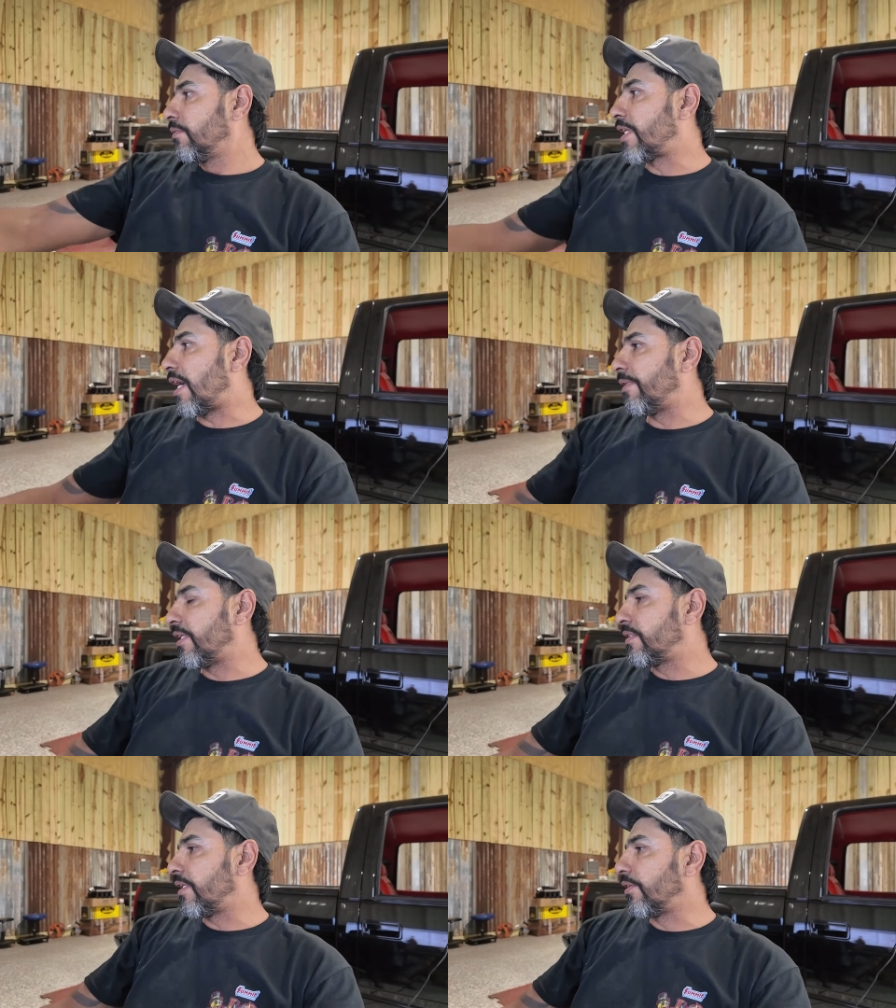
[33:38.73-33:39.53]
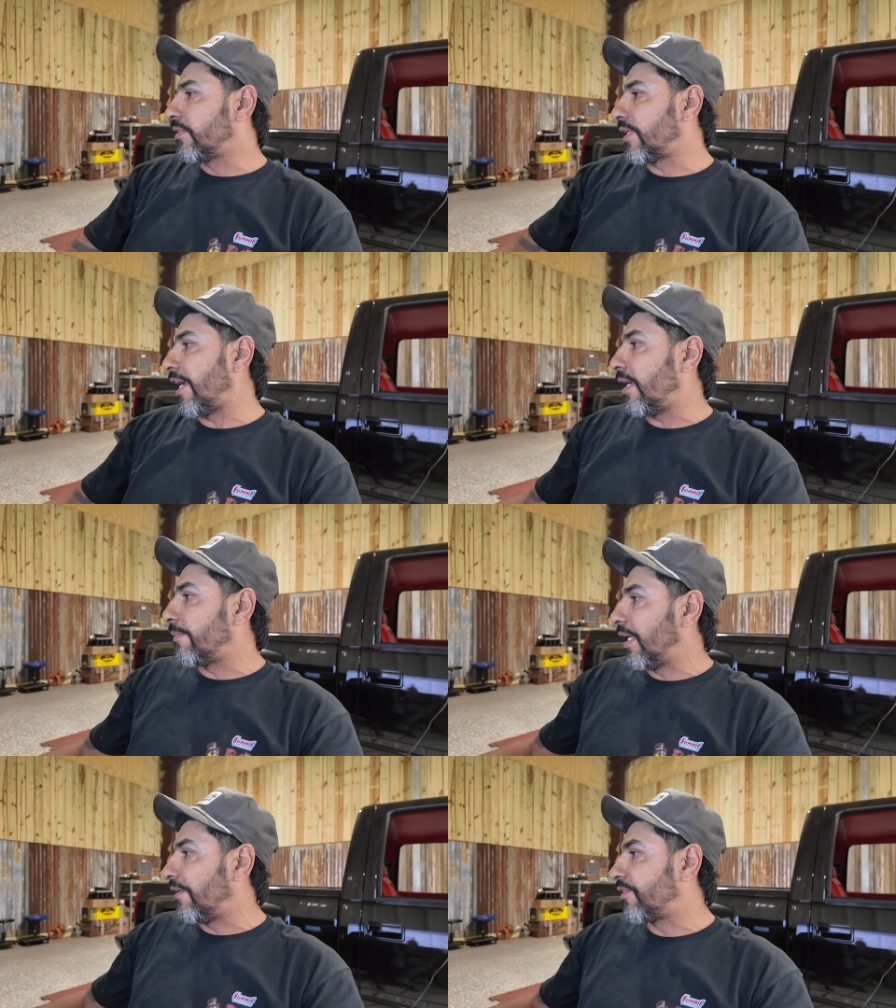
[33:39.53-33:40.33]
Timing is still the same.
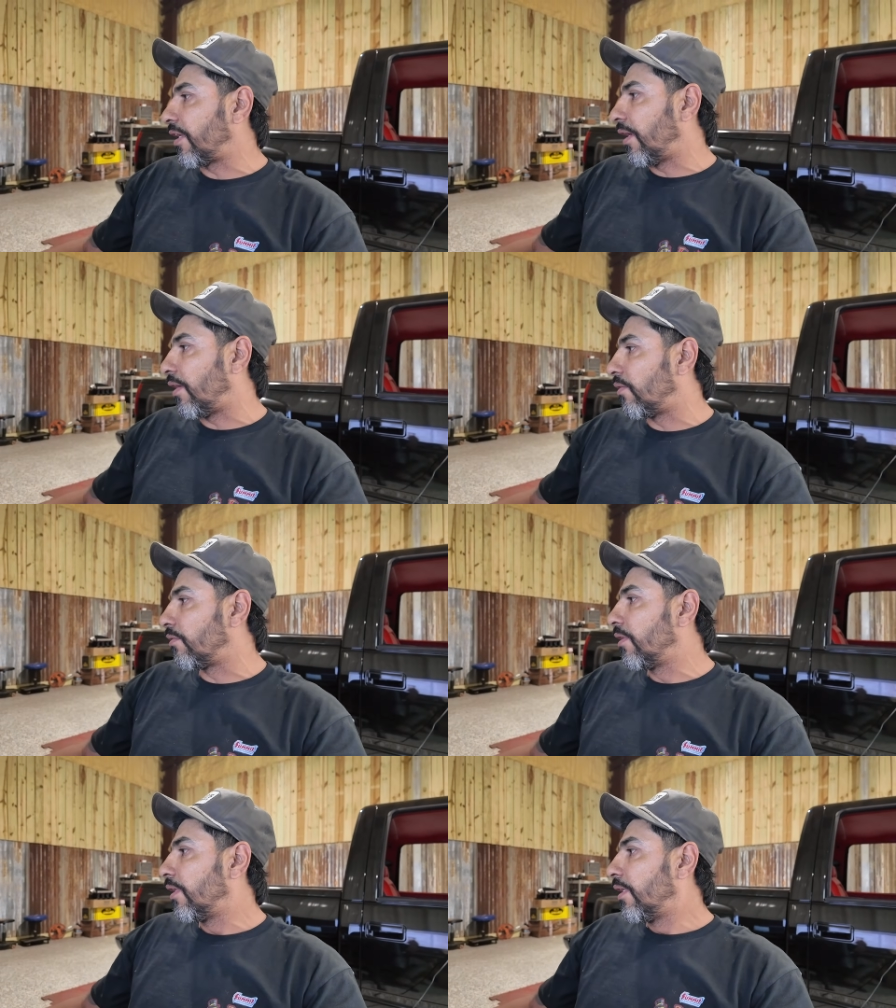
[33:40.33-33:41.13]
I left it alone.